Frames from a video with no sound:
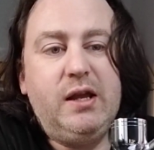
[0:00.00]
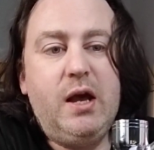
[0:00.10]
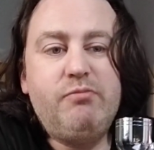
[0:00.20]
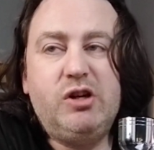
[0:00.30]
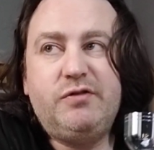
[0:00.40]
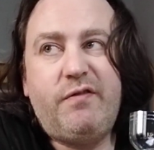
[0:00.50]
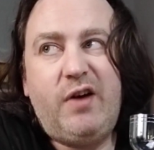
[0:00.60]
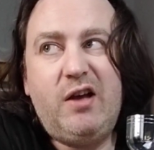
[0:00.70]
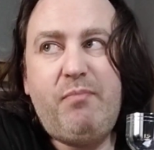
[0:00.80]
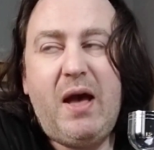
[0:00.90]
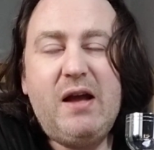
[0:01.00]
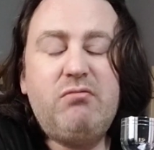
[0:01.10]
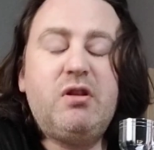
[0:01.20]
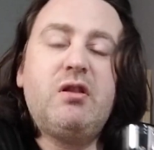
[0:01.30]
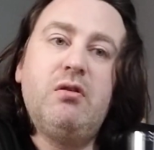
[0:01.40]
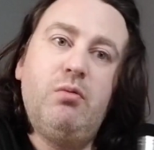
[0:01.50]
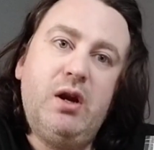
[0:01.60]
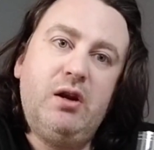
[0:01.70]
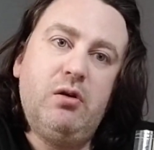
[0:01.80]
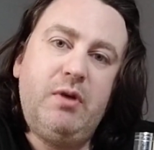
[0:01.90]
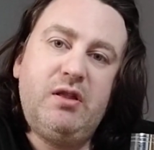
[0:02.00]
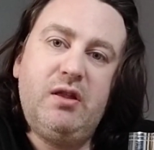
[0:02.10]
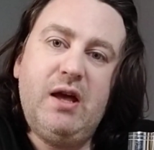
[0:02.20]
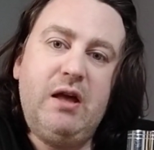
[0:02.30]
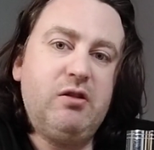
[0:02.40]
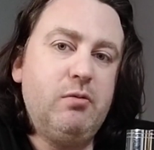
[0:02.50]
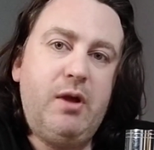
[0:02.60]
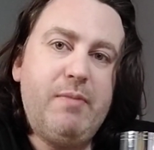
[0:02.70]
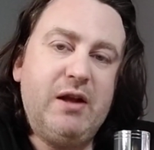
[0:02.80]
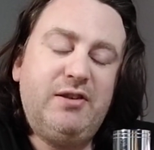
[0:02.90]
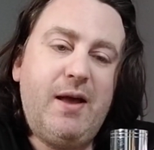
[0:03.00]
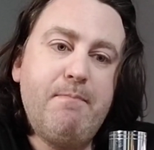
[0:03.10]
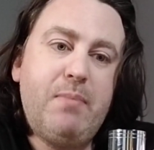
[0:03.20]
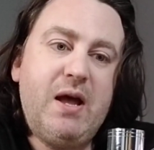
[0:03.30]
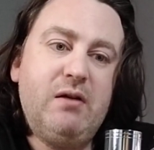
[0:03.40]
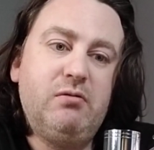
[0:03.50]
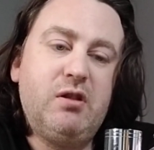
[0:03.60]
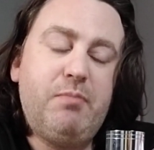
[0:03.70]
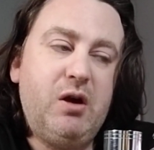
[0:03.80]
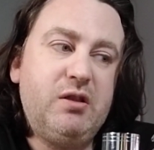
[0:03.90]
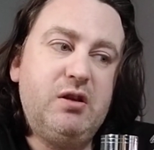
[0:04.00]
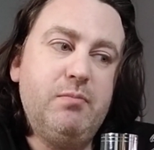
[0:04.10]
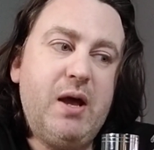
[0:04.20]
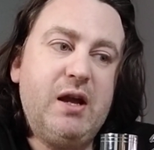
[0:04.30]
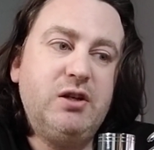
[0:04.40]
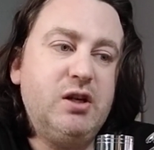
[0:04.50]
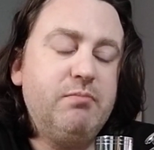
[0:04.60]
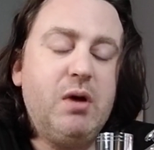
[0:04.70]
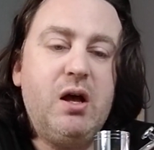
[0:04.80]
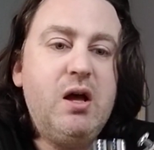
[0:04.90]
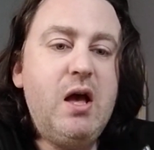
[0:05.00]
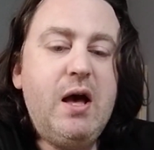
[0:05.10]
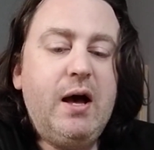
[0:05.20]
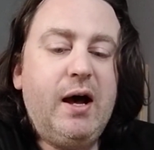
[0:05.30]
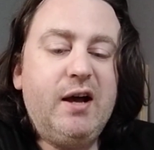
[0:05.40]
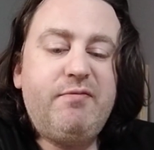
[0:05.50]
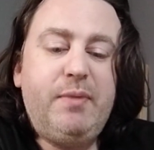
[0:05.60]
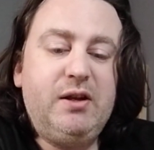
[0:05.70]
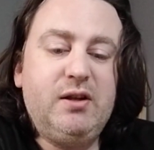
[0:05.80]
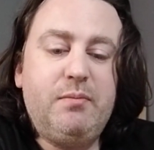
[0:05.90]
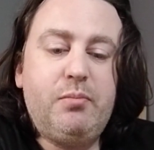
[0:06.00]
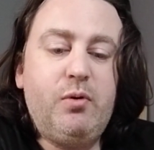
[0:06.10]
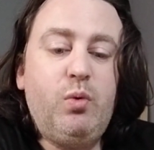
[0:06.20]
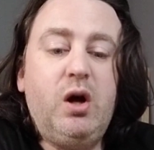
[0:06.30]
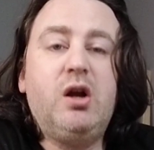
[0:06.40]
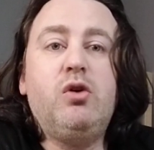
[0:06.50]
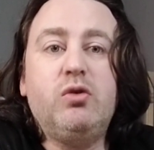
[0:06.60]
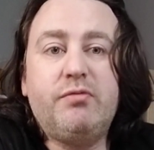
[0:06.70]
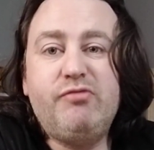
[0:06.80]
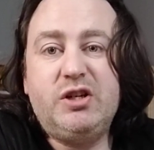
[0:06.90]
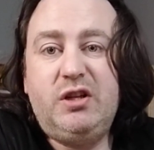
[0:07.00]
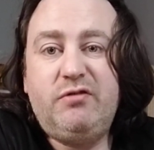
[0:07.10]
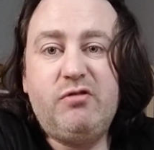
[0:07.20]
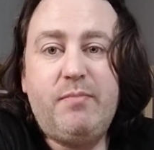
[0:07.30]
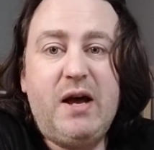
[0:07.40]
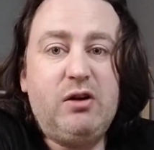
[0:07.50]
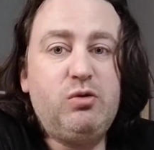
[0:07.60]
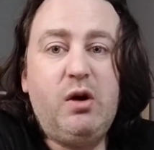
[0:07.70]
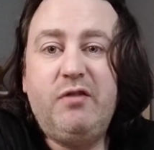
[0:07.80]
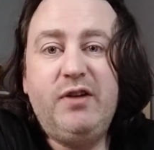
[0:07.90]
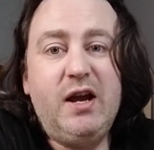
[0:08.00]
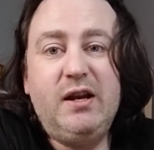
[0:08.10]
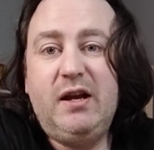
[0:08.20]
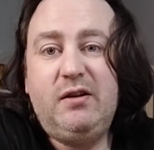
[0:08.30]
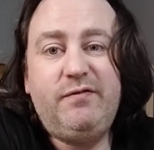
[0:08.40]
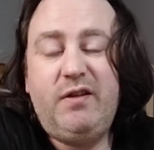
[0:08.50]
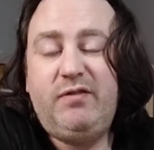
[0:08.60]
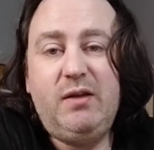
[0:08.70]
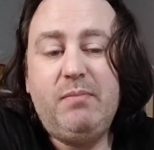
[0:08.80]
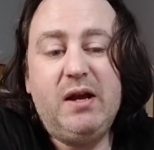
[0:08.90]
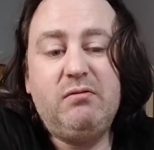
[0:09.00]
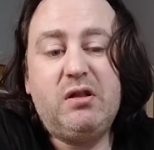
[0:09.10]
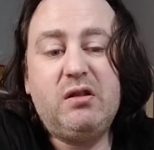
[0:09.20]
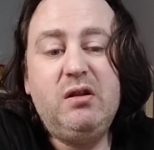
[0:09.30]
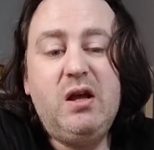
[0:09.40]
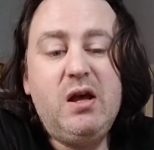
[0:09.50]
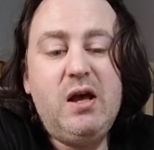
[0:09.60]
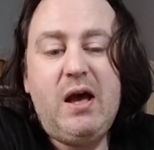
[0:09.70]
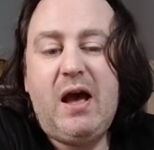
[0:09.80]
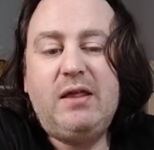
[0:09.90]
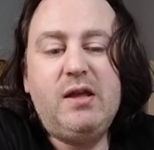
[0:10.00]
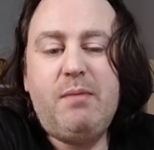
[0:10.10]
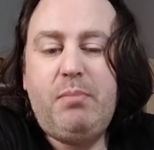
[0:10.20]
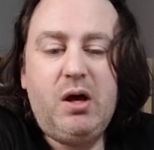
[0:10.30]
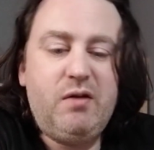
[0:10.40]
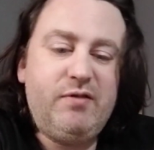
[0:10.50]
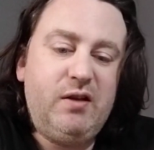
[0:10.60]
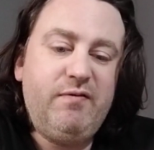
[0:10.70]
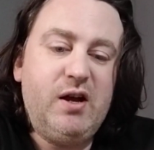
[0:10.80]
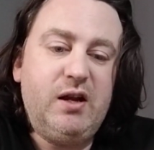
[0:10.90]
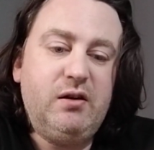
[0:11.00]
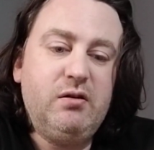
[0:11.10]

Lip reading: get a brush for £5. When I normally see that, it's normally about £10 postage and packaging. But I've picked up workhorse brushes for about £12.99 to £15, and they're perfectly fine.